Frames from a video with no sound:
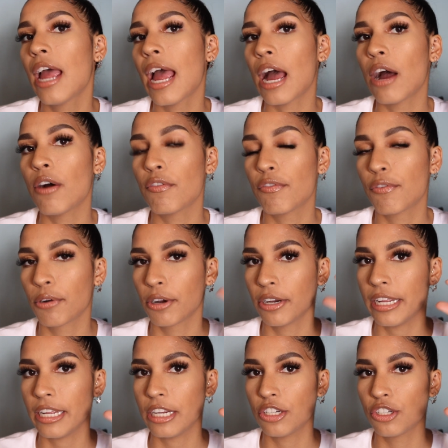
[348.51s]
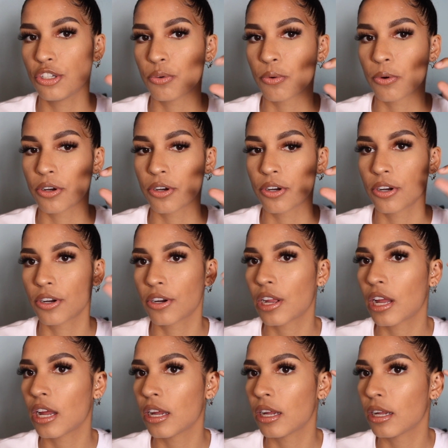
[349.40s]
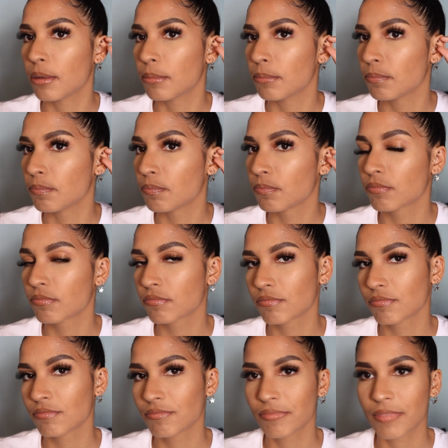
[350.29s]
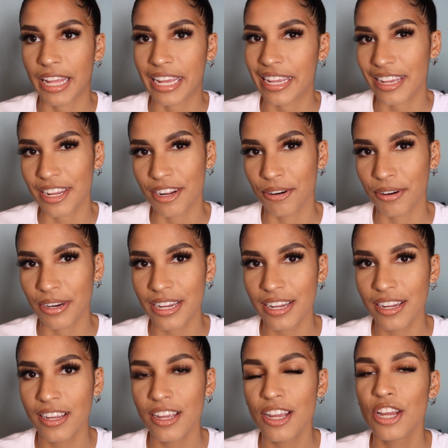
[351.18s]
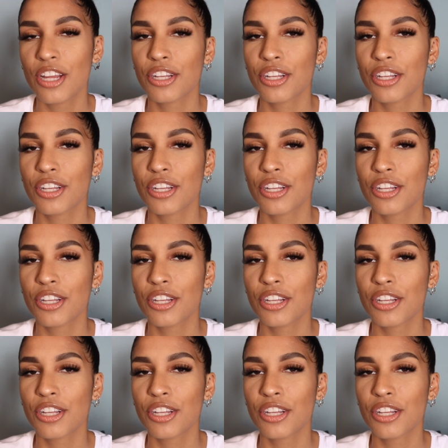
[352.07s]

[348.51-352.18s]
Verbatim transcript: out for a shorter um, like earring.